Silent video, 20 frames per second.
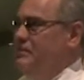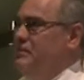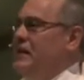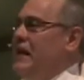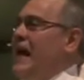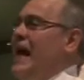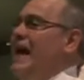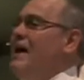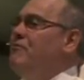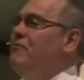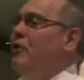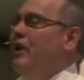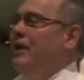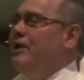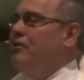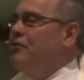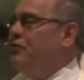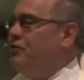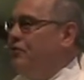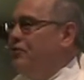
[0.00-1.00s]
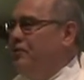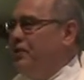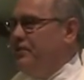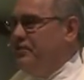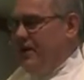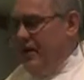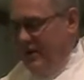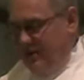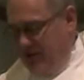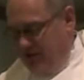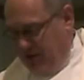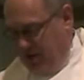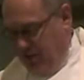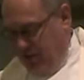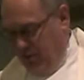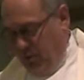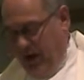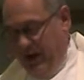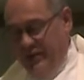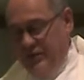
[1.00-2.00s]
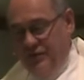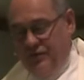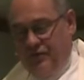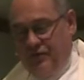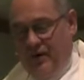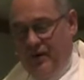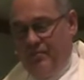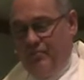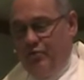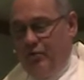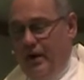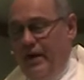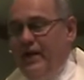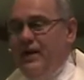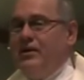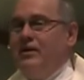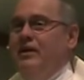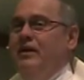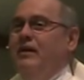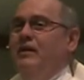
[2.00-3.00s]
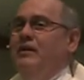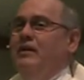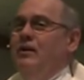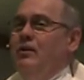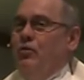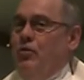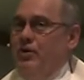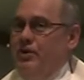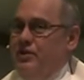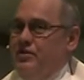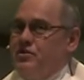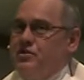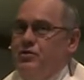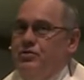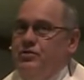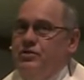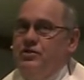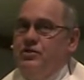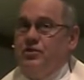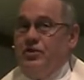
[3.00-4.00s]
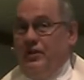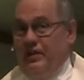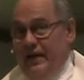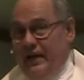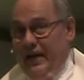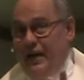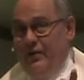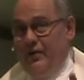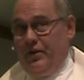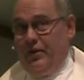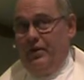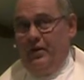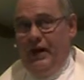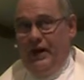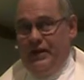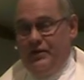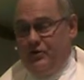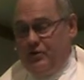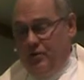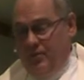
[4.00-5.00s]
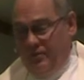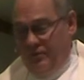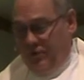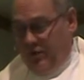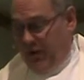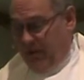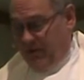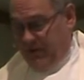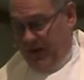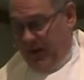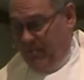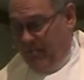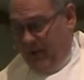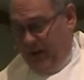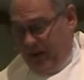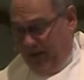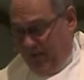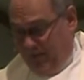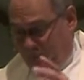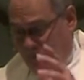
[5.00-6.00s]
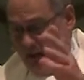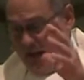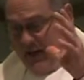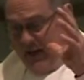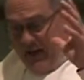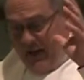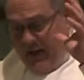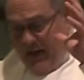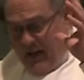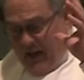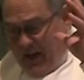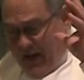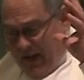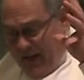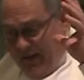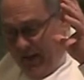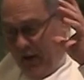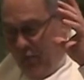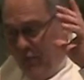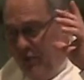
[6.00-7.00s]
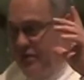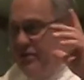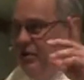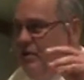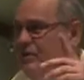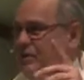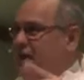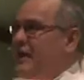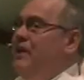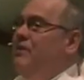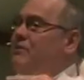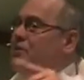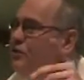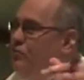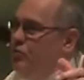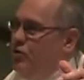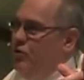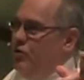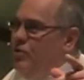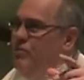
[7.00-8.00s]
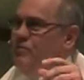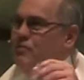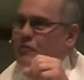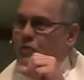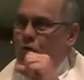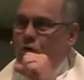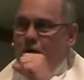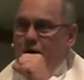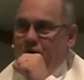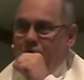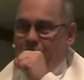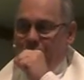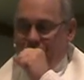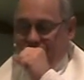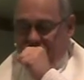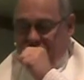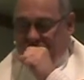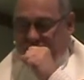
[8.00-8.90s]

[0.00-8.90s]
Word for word: Halfway through the test, he arranged for a break where the students could get out of the classroom for a 10-minute break, and they were to leave the room for